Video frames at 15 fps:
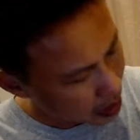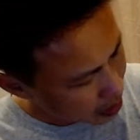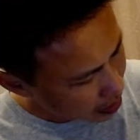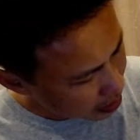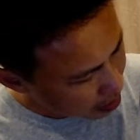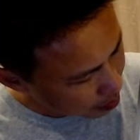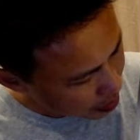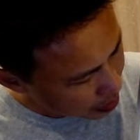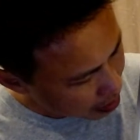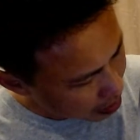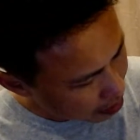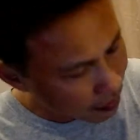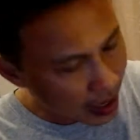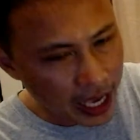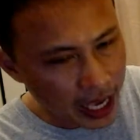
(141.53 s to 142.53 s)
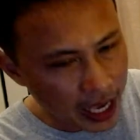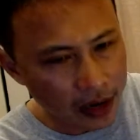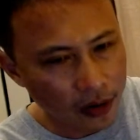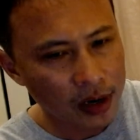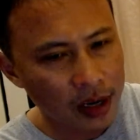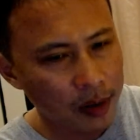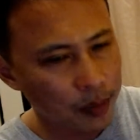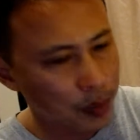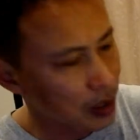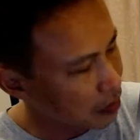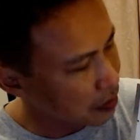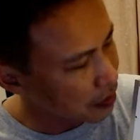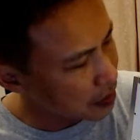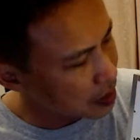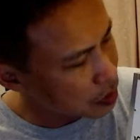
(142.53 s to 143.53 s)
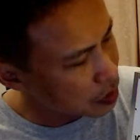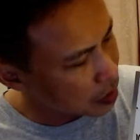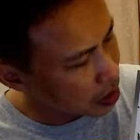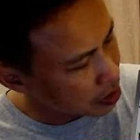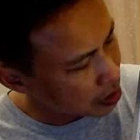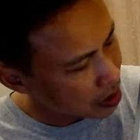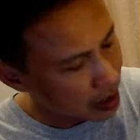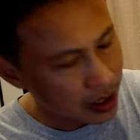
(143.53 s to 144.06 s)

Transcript: it can be a fan, or it can be a refrigerator.